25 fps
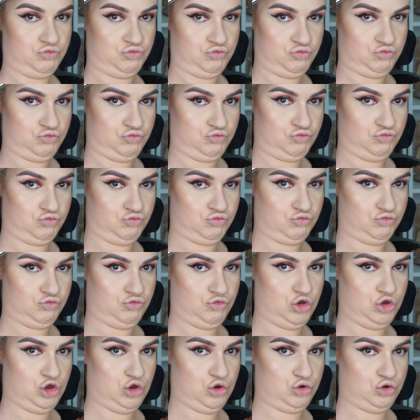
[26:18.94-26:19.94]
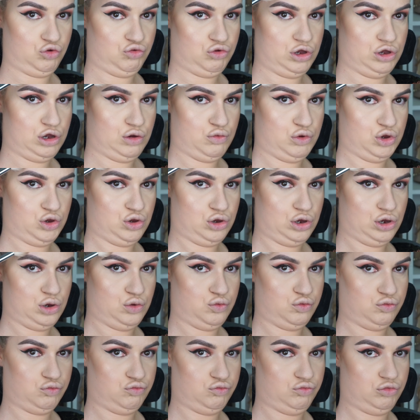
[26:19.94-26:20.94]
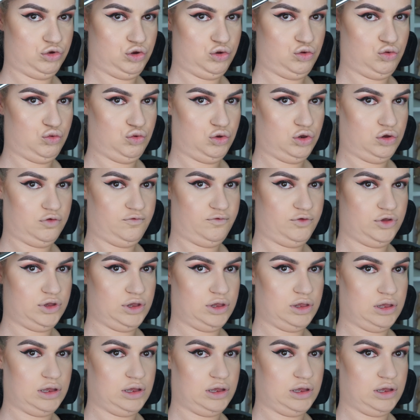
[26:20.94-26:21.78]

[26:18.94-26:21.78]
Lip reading: Look, there we go. Oh, lovely.